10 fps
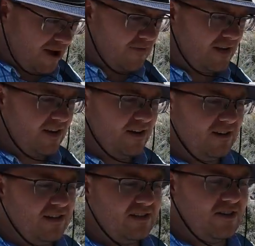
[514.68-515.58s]
up
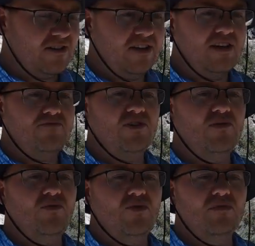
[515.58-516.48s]
here. It's starting to get pretty
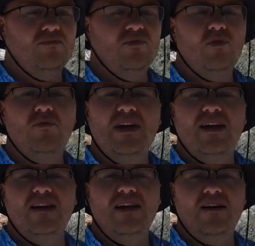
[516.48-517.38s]
warm. We'll be
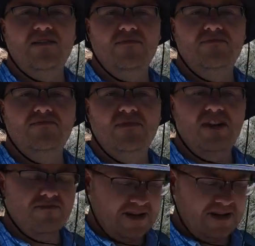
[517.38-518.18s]
heading out in a, in a